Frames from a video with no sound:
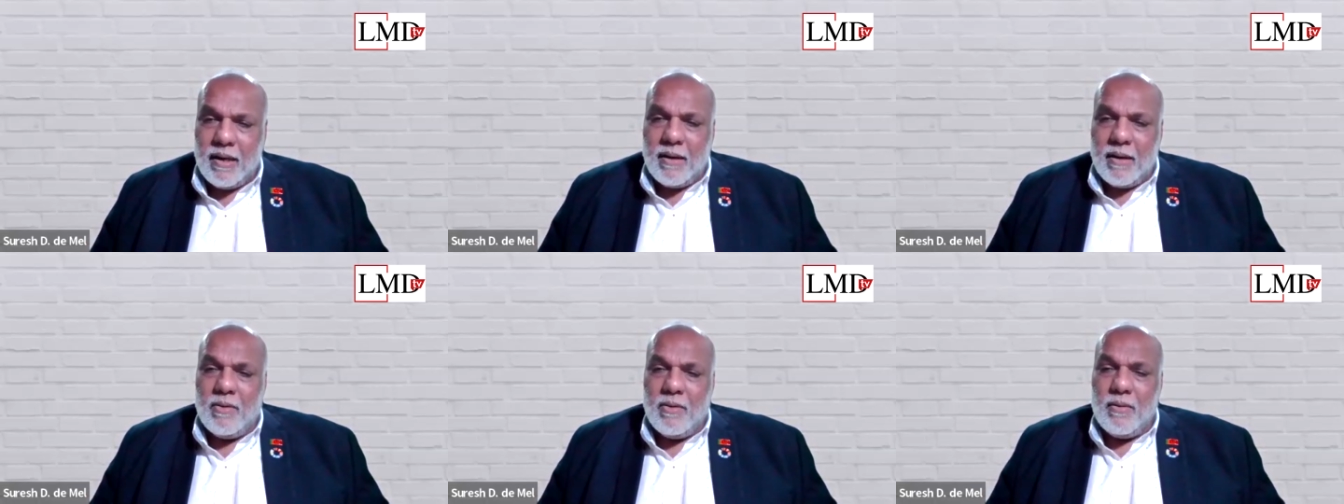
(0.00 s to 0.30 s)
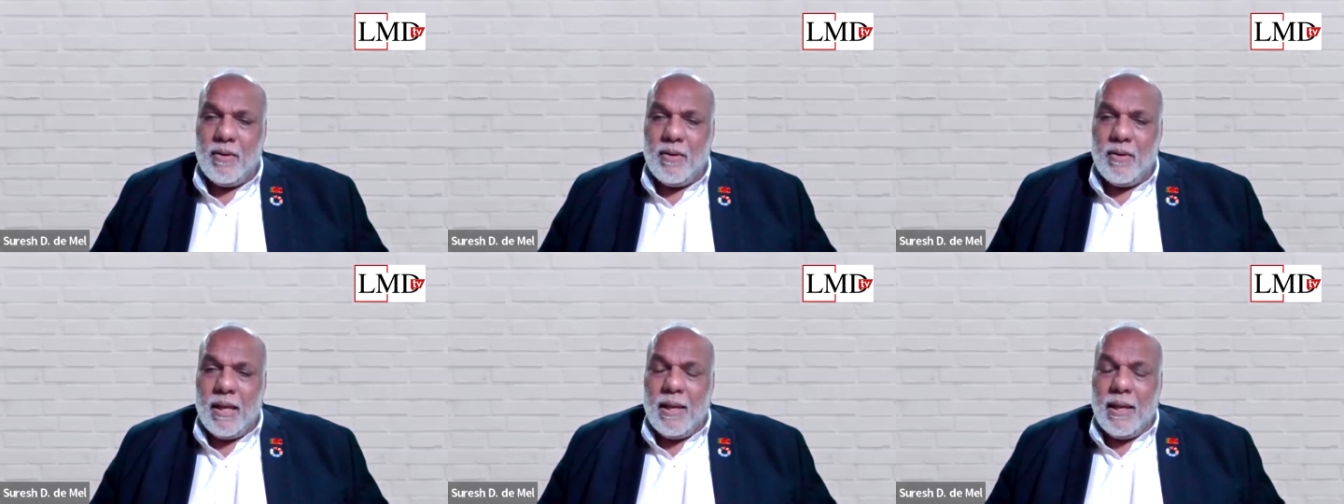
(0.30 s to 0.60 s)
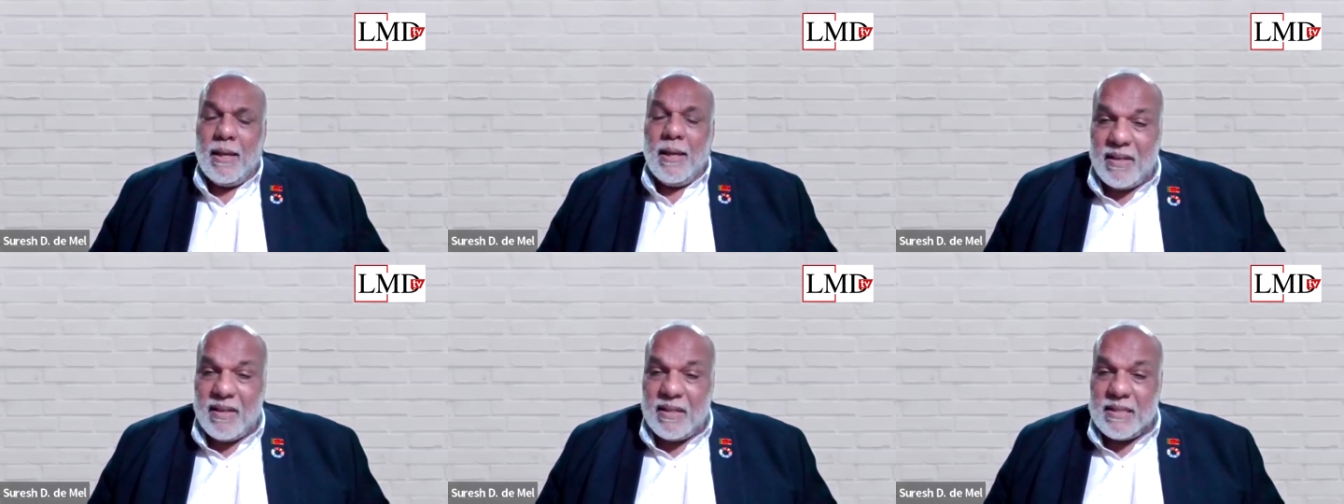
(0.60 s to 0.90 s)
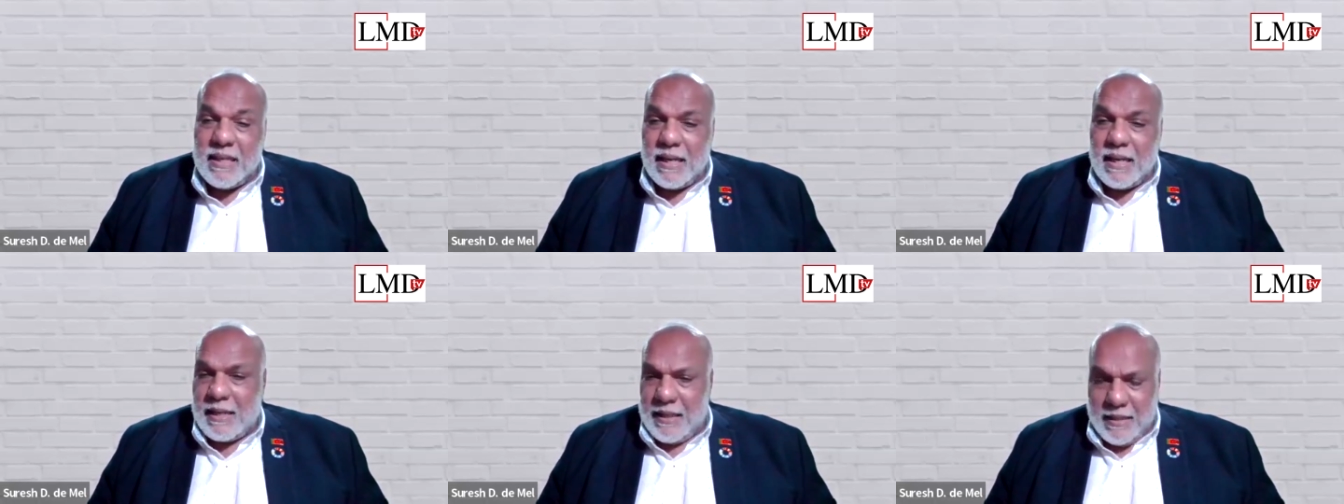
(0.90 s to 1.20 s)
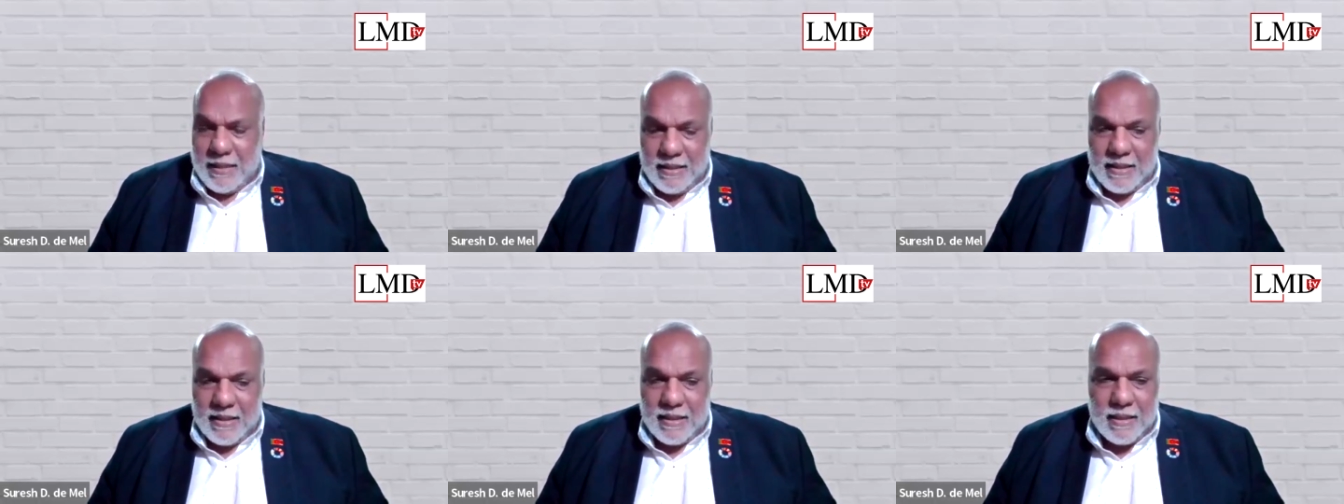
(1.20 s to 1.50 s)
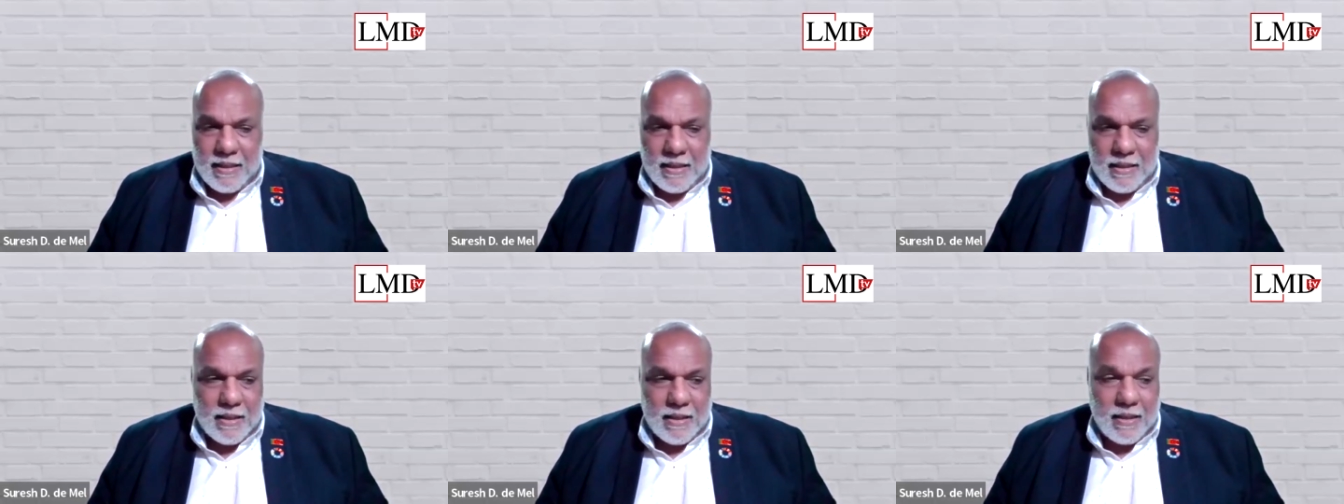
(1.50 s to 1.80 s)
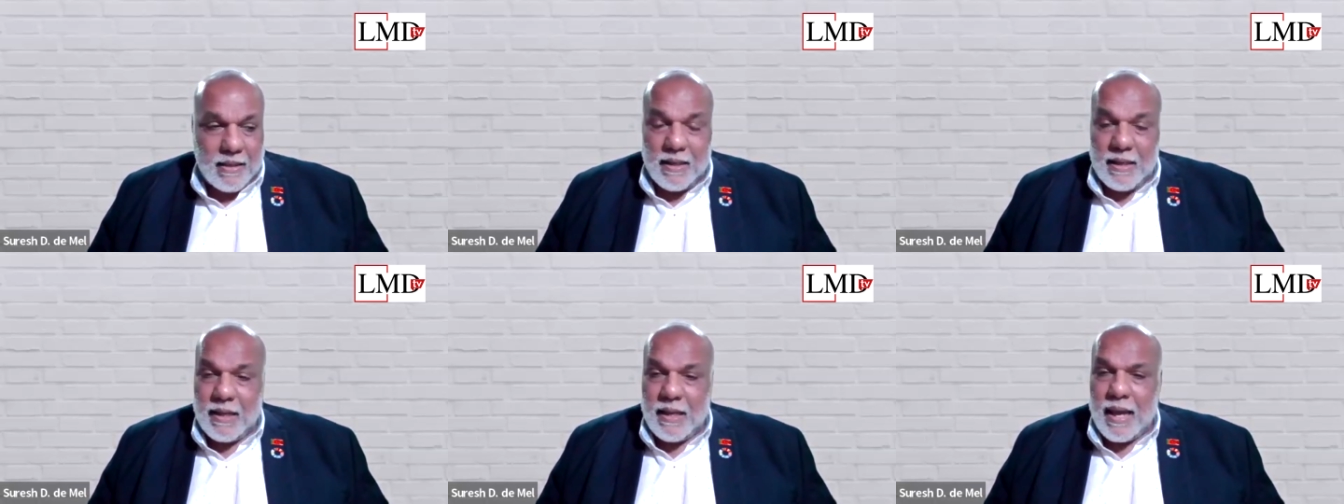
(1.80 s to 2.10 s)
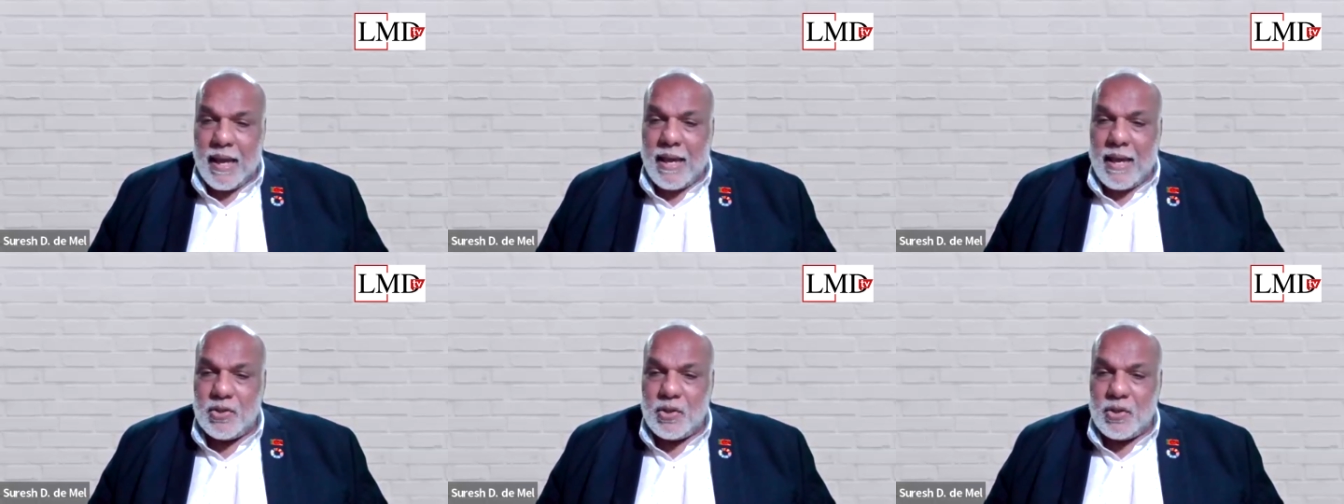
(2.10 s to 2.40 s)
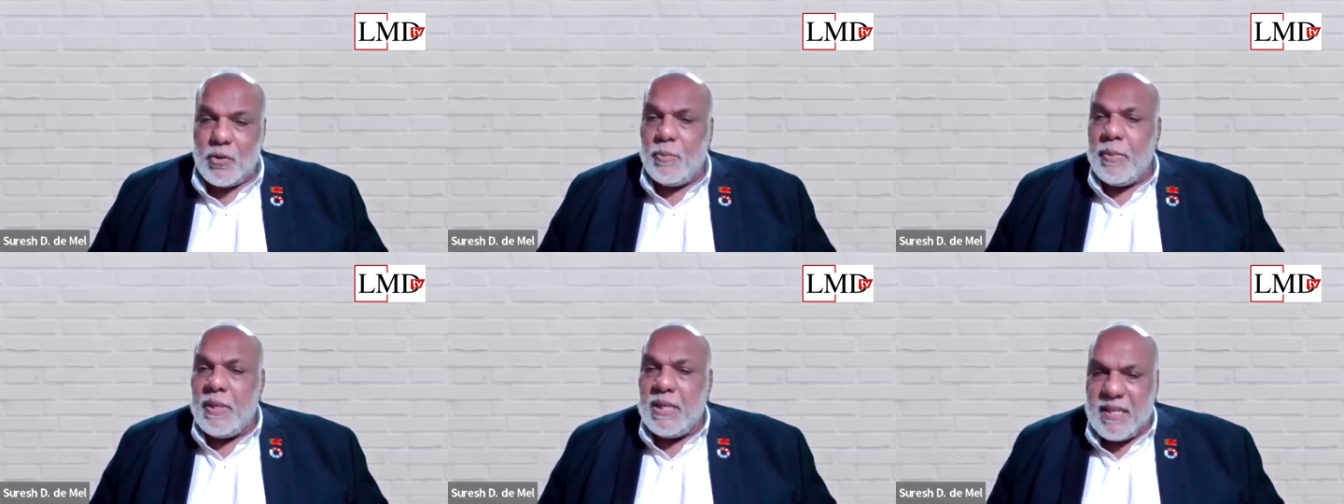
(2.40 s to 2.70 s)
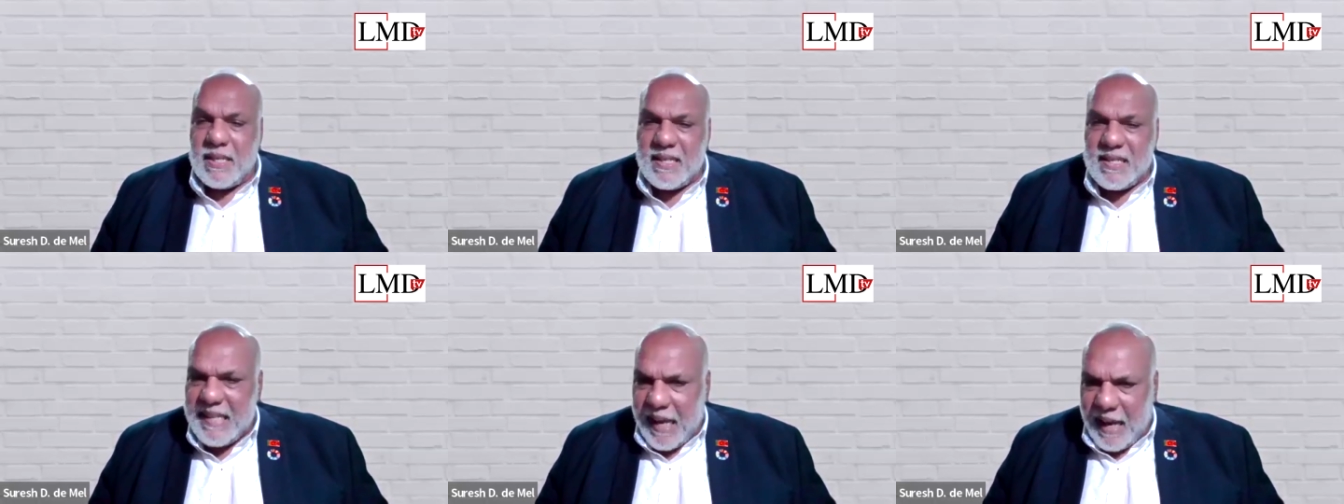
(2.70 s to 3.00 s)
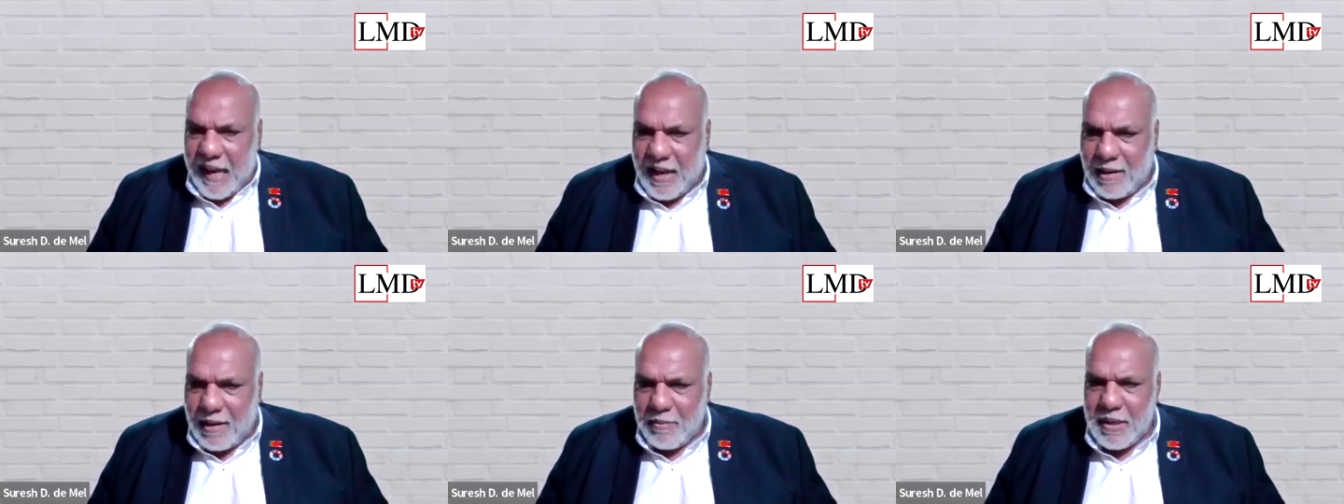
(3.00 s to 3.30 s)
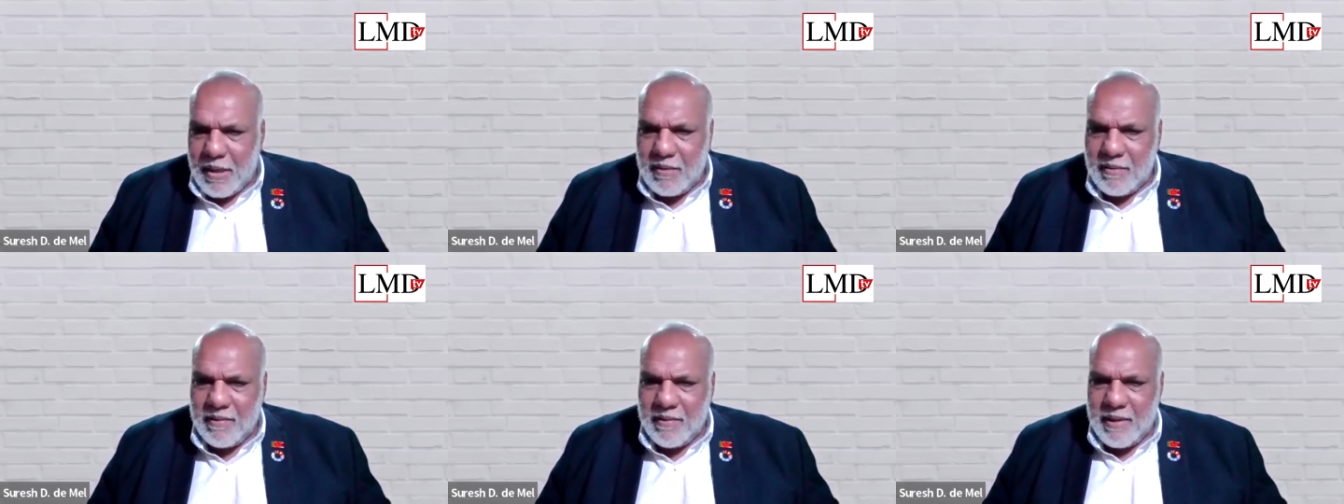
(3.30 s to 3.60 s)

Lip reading: You know, private sector has to be sustainable.